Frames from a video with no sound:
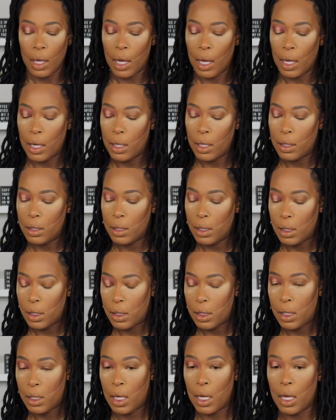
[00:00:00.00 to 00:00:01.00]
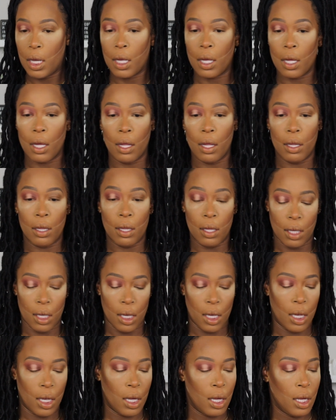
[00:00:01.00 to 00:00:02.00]
and take
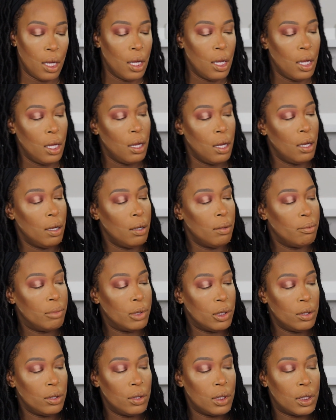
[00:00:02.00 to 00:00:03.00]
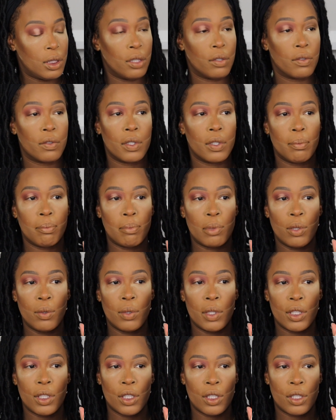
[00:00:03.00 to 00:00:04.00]
the bluish
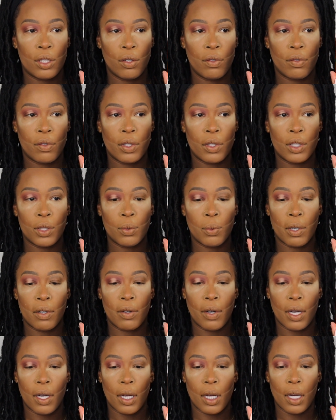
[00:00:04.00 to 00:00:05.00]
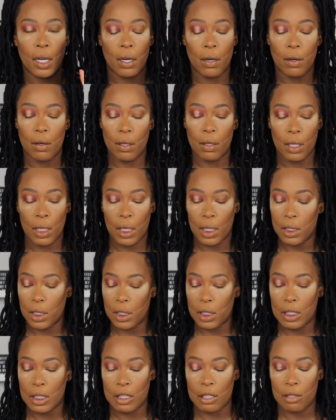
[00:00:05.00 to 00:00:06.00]
silverish one right here and
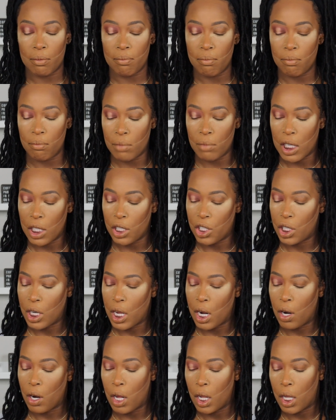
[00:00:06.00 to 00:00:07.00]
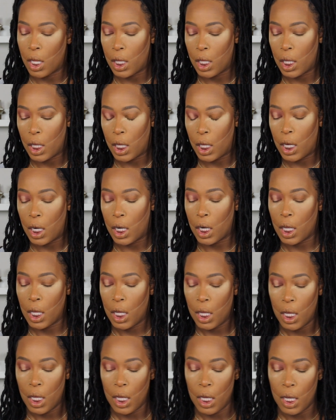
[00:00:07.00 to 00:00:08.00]
just smudge that all on the lid.
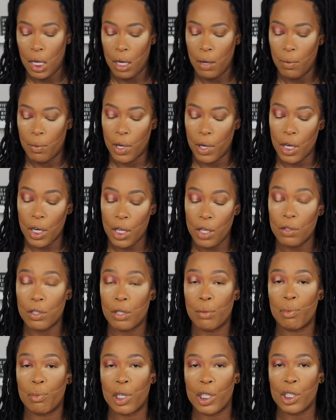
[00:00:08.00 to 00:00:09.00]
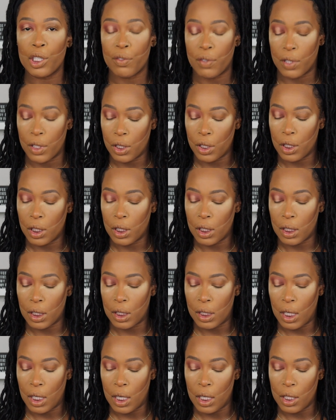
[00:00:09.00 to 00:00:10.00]
We're going to use a brush first just to
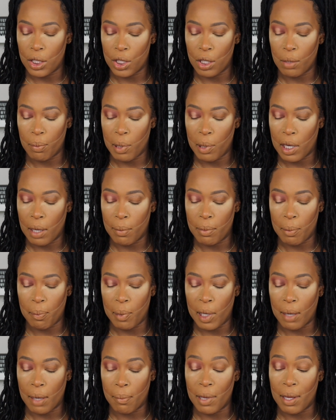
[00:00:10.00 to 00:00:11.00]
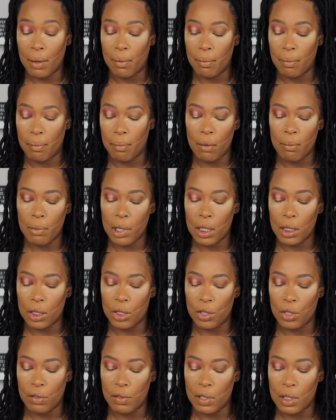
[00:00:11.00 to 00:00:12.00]
see. You should pick up the pigment because
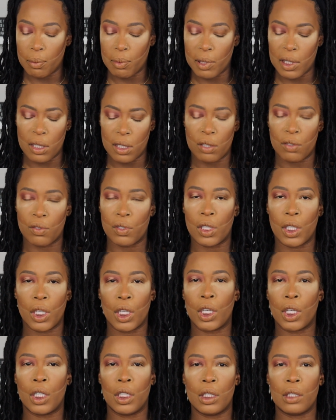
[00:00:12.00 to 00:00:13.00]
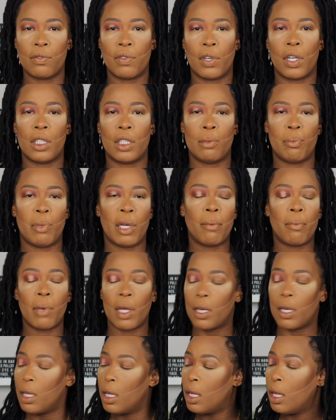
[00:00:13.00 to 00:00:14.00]
Juvias Place is really good as far as
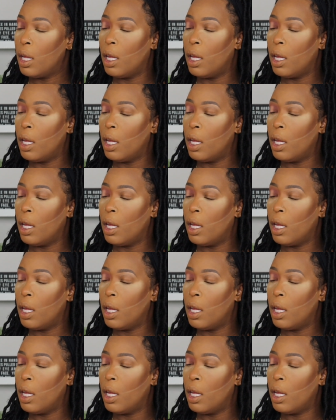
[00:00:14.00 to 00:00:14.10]
pigment,